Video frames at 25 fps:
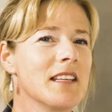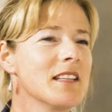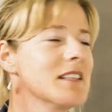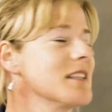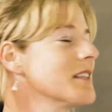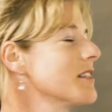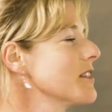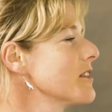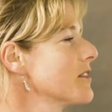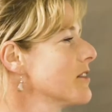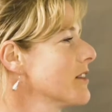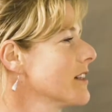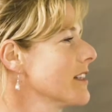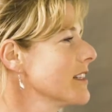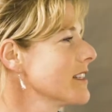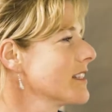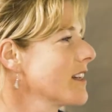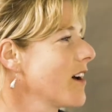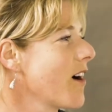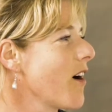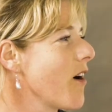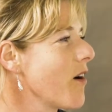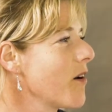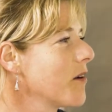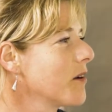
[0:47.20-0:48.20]
industry as a
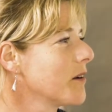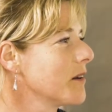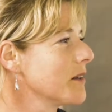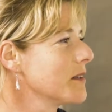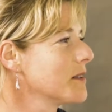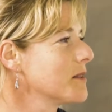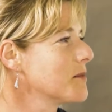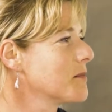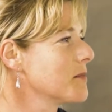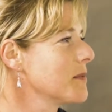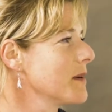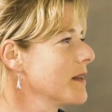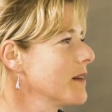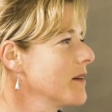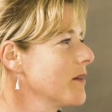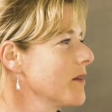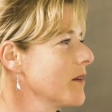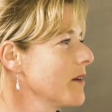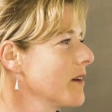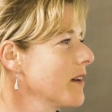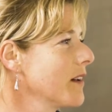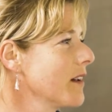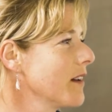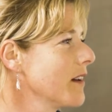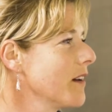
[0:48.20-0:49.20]
whole has been
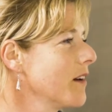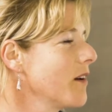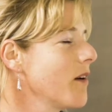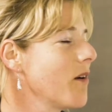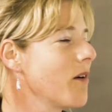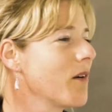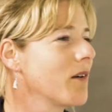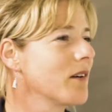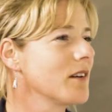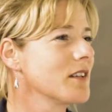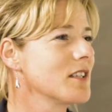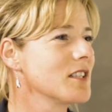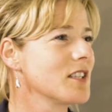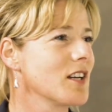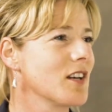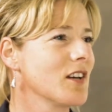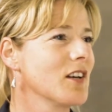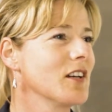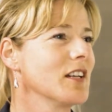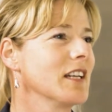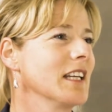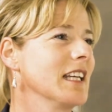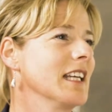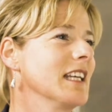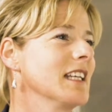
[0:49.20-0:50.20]
on a long
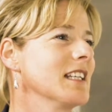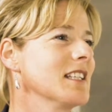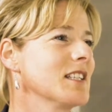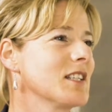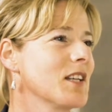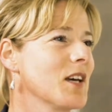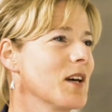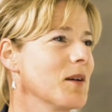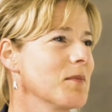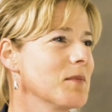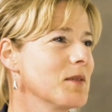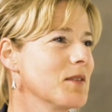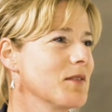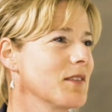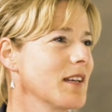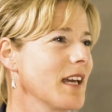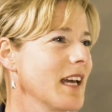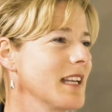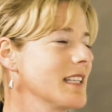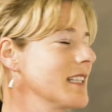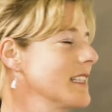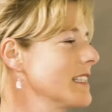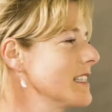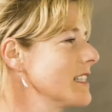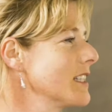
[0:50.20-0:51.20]
journey in terms of
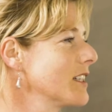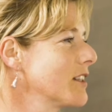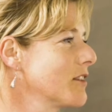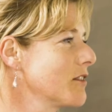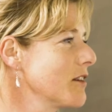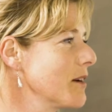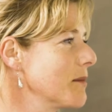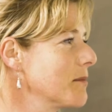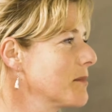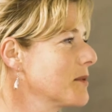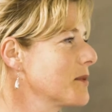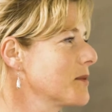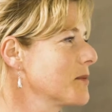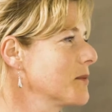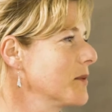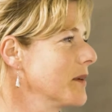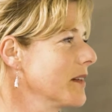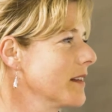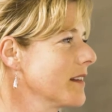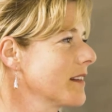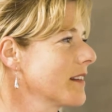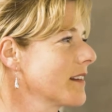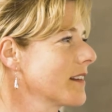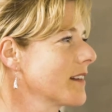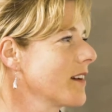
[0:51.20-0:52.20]
getting to grips
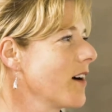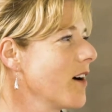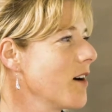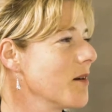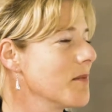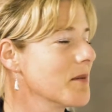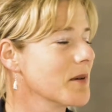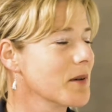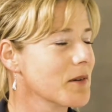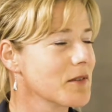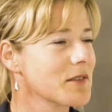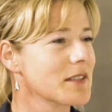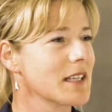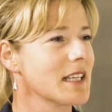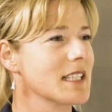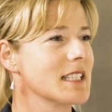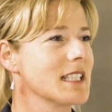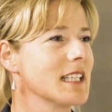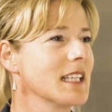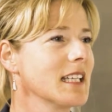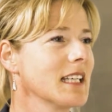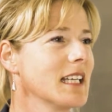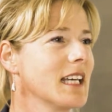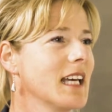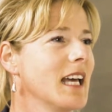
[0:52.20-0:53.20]
with carbon
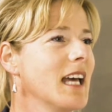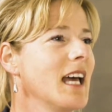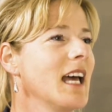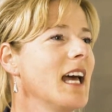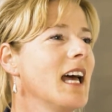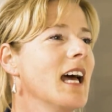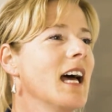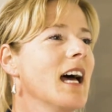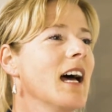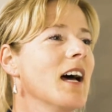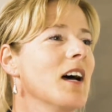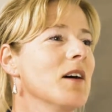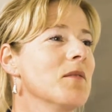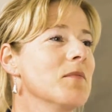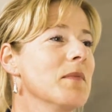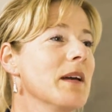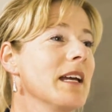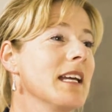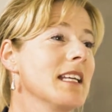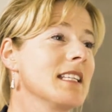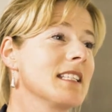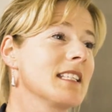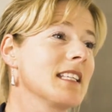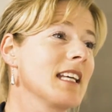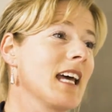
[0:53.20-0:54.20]
offsetting.
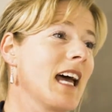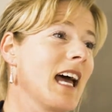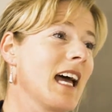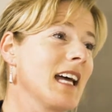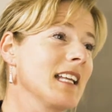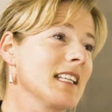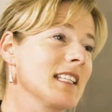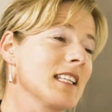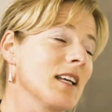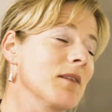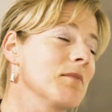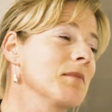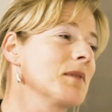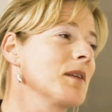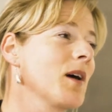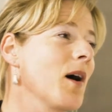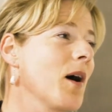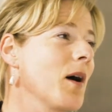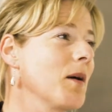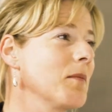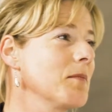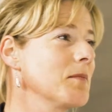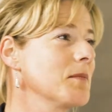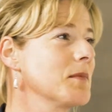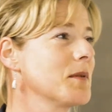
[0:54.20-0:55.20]
It's at
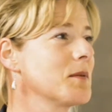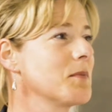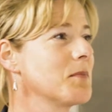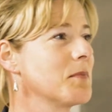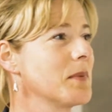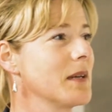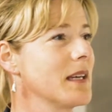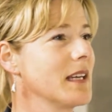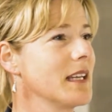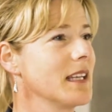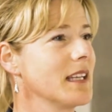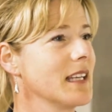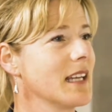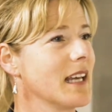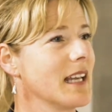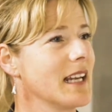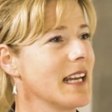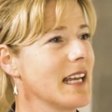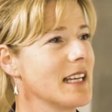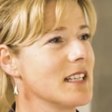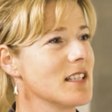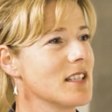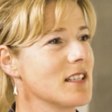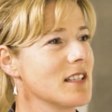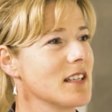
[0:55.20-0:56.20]
sometimes been
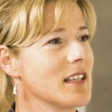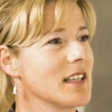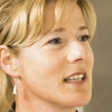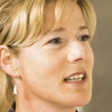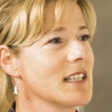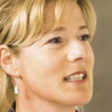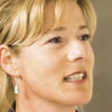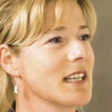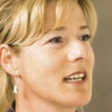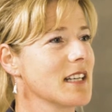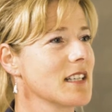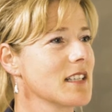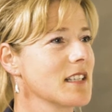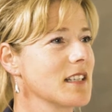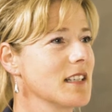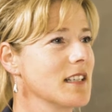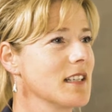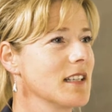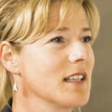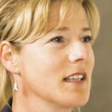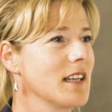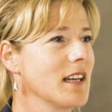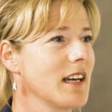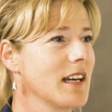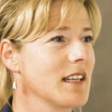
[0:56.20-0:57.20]
alleged that it
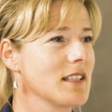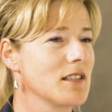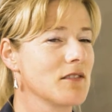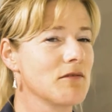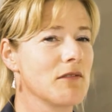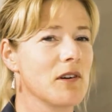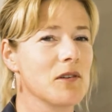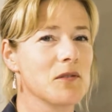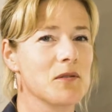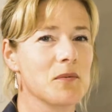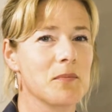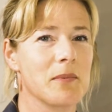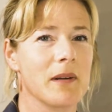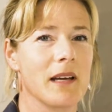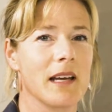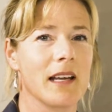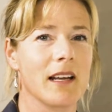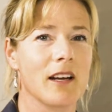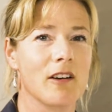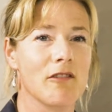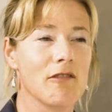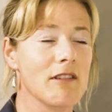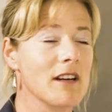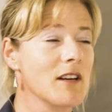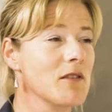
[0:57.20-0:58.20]
actually has a role to play
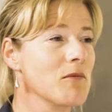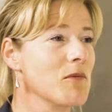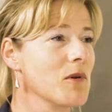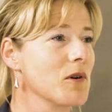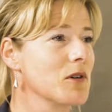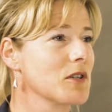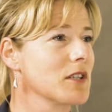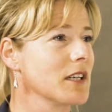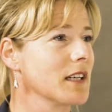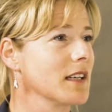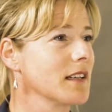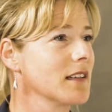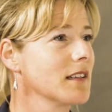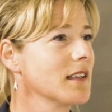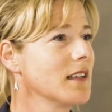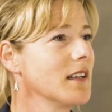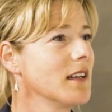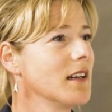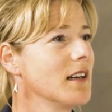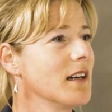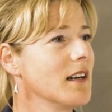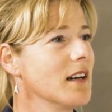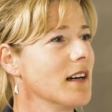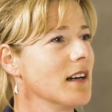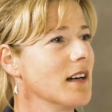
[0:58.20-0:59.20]
in greenwashing
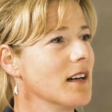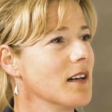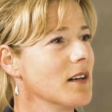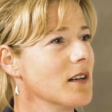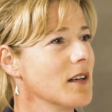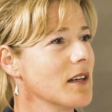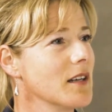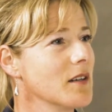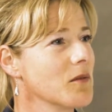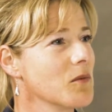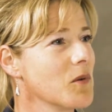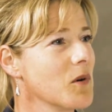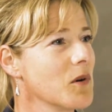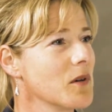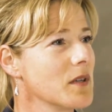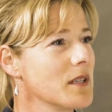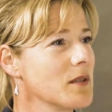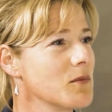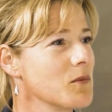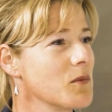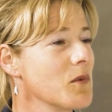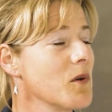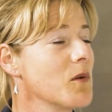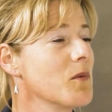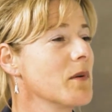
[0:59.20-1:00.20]
in
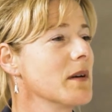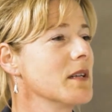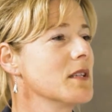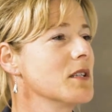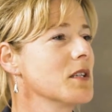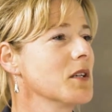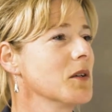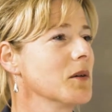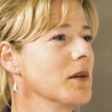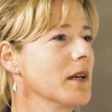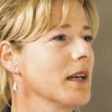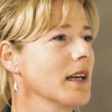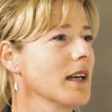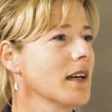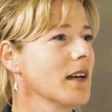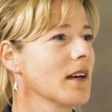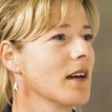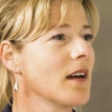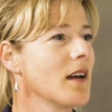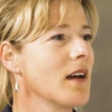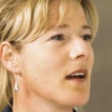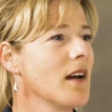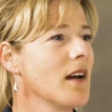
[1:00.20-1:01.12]
what we're doing.